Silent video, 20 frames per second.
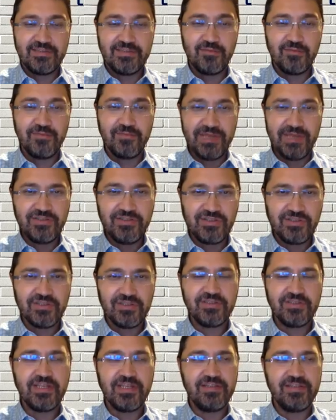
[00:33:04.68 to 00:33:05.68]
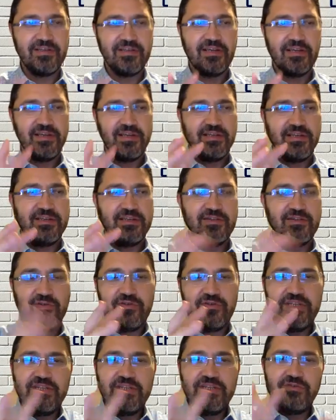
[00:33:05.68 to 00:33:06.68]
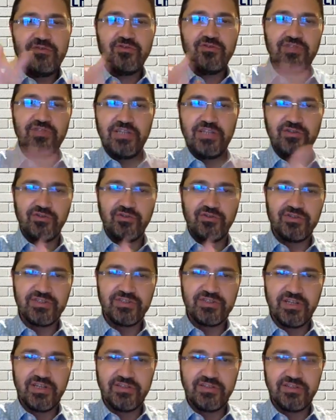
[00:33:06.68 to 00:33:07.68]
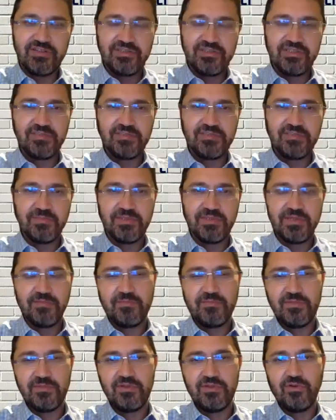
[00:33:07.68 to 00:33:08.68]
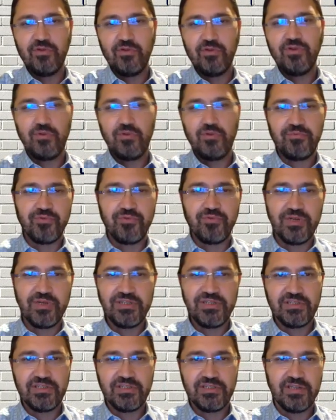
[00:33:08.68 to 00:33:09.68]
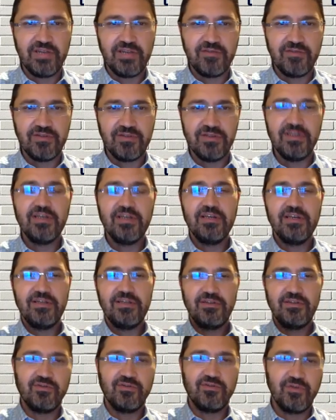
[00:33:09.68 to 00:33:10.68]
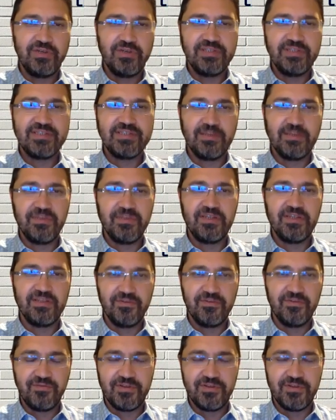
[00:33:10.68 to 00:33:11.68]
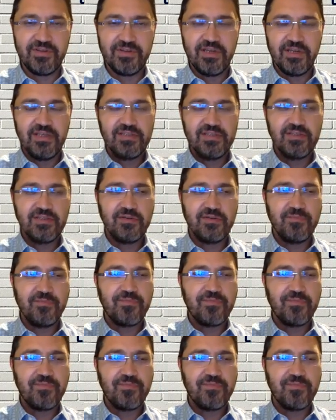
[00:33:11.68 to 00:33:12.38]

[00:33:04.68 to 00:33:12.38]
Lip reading: As you mentioned, that you don't need to change your strategies, but on the operational level, you're doing something different.